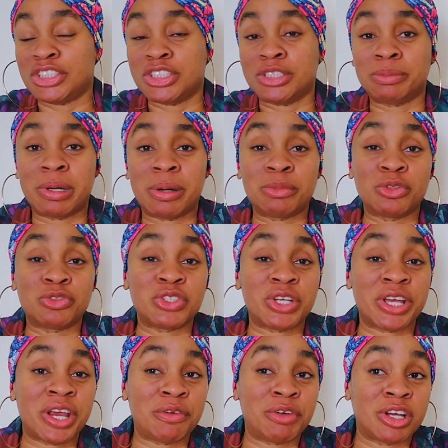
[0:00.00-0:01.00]
she now moved to
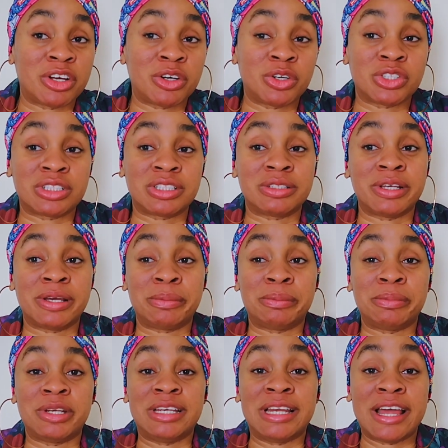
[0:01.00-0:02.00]
Eric because
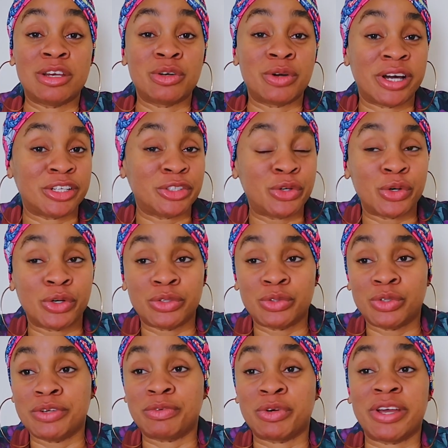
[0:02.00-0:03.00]
Lilo had gone,
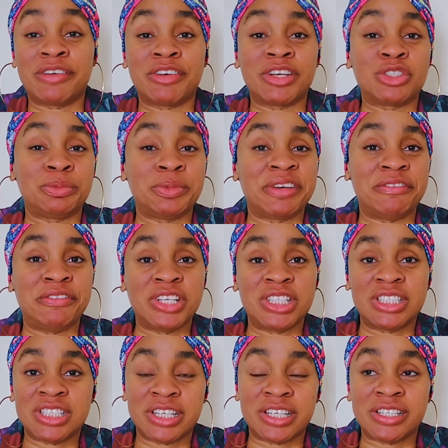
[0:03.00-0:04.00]
only for Eric to be
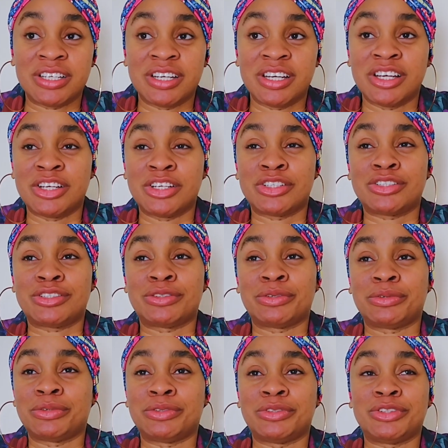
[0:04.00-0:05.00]
evicted.
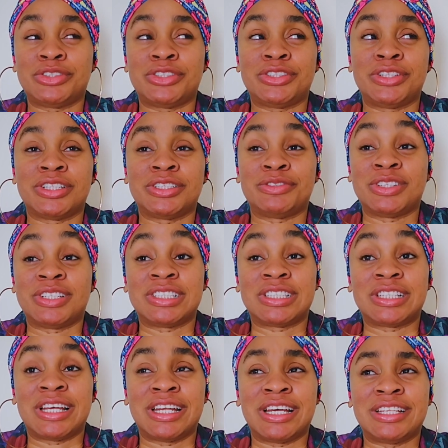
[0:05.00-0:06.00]
So she doesn't even
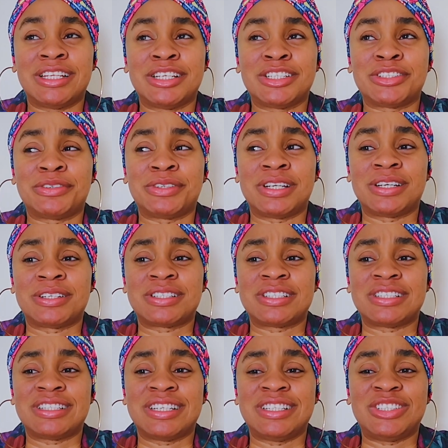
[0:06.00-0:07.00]
understand. I think someone else
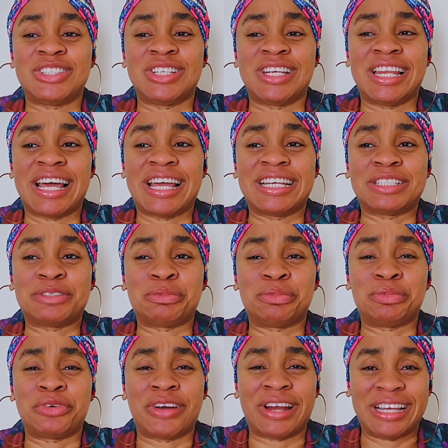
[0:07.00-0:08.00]
said she liked
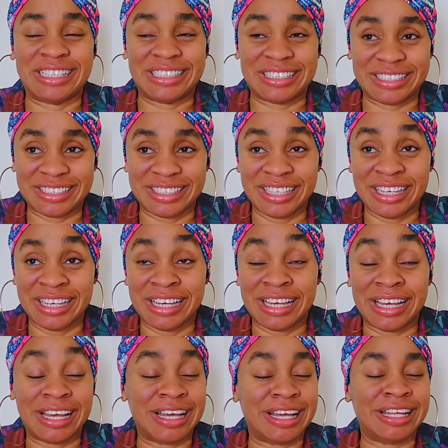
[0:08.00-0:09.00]
Bright.
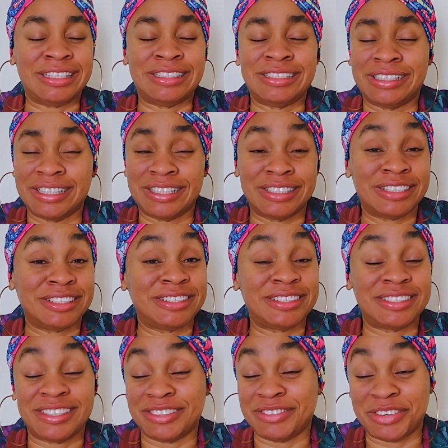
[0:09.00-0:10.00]
And then
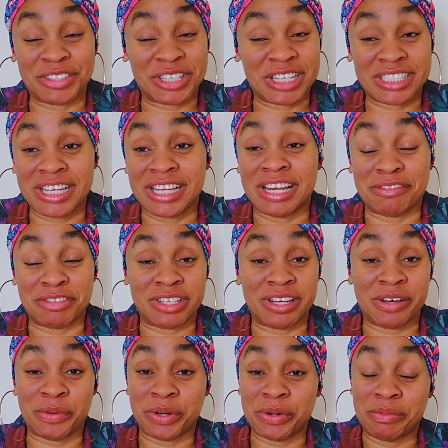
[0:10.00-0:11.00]
Erica started laughing that,
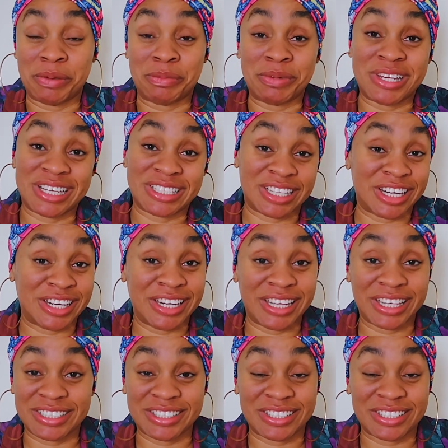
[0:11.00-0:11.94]
well, maybe that's our next